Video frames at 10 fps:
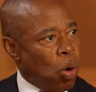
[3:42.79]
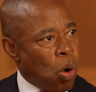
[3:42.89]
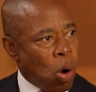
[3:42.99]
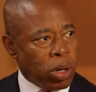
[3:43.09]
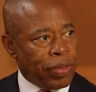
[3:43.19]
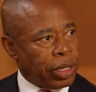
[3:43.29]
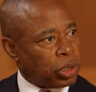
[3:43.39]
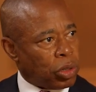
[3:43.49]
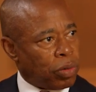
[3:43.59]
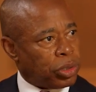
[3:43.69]
all of their
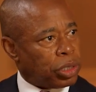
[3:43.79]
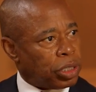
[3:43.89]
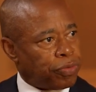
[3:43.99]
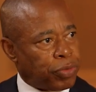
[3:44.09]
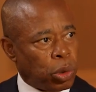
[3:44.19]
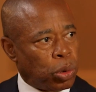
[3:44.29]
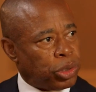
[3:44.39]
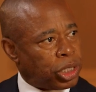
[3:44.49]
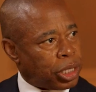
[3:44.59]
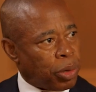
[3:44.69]
services, food,
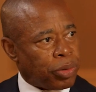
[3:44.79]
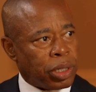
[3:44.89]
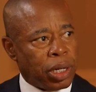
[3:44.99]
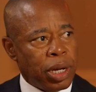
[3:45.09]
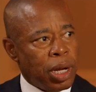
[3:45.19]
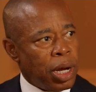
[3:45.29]
shelter,